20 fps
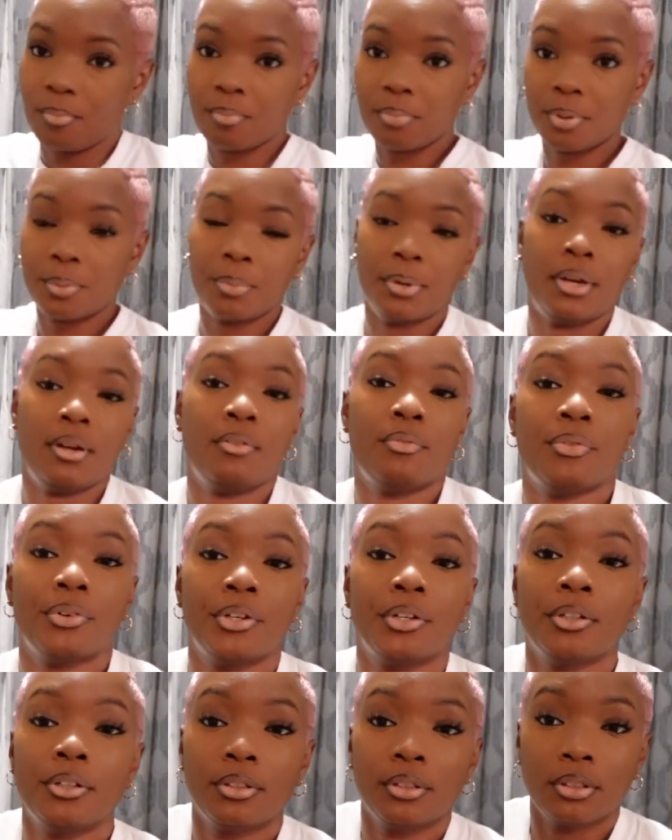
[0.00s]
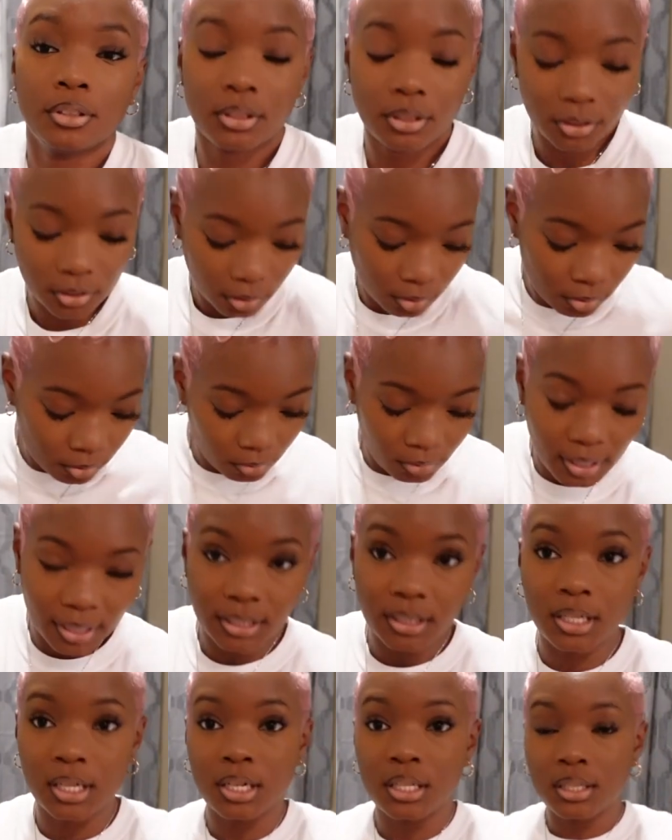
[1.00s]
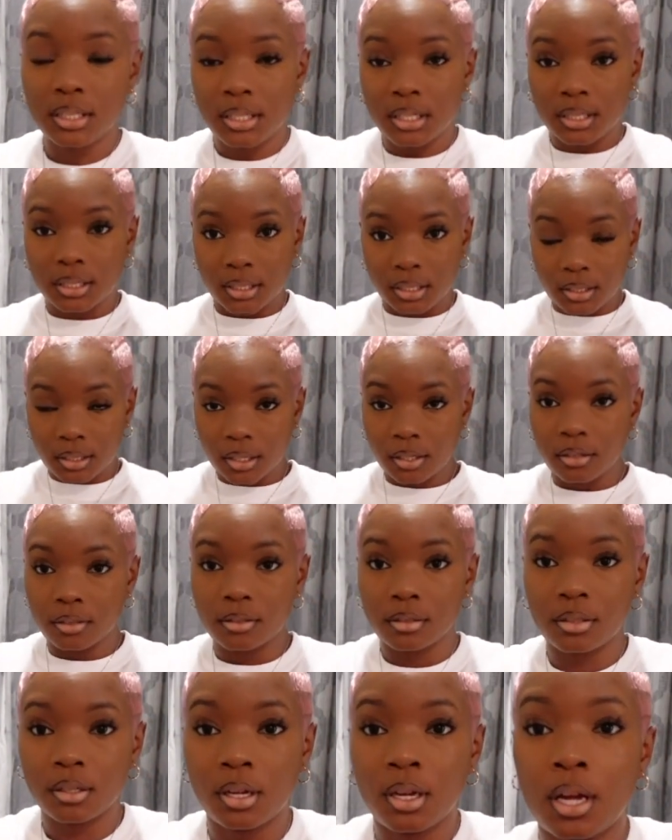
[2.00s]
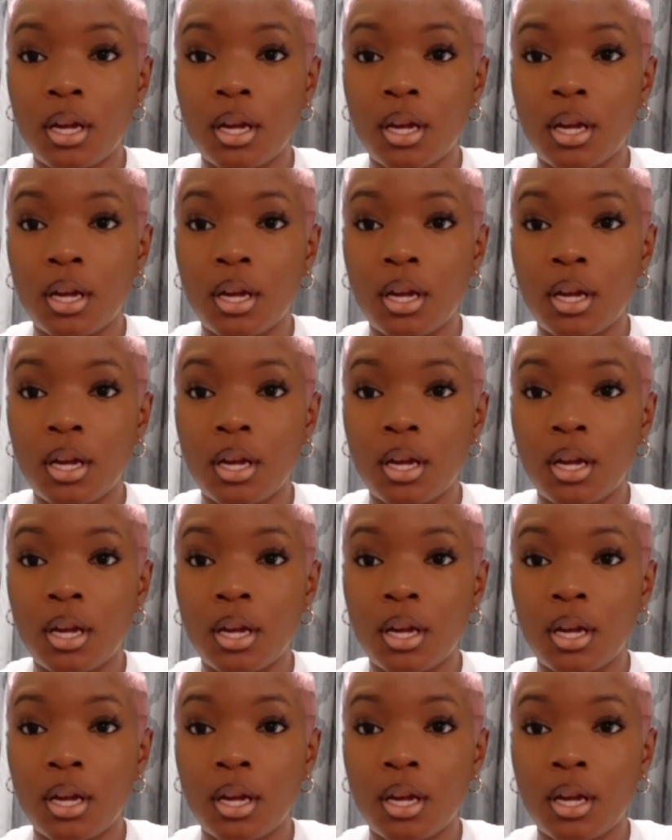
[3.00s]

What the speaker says: but whatever. So let's get into the details.